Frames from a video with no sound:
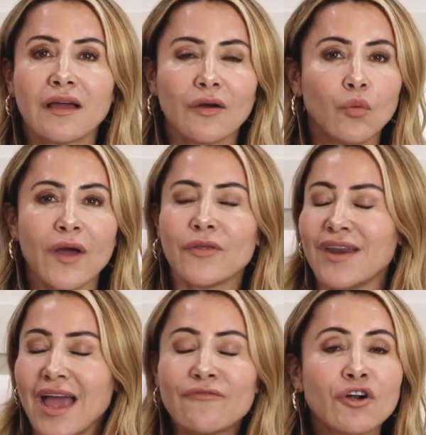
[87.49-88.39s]

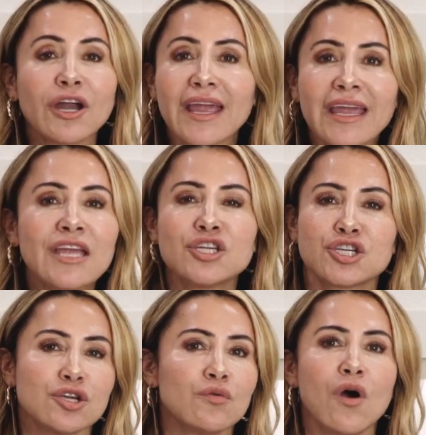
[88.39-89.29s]
whatever
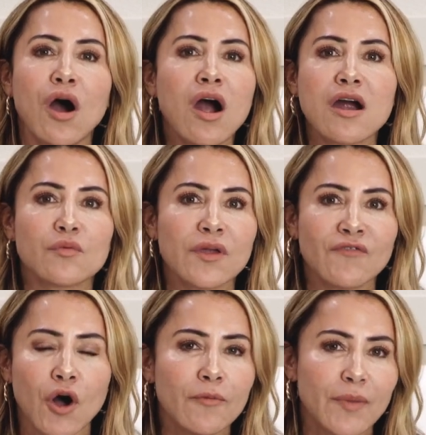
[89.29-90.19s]
age you are, we've
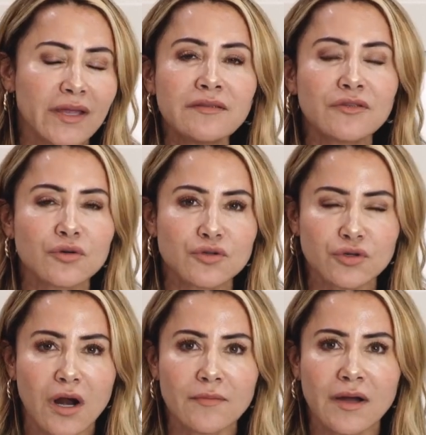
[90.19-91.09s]
all been through
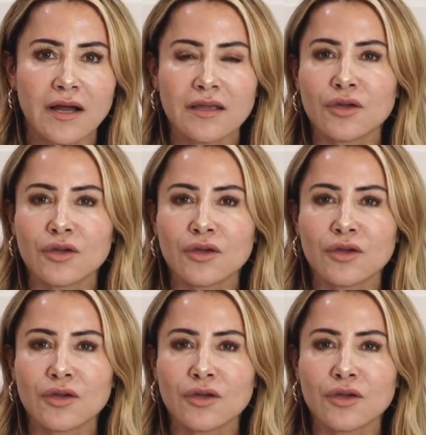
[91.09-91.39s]
trauma.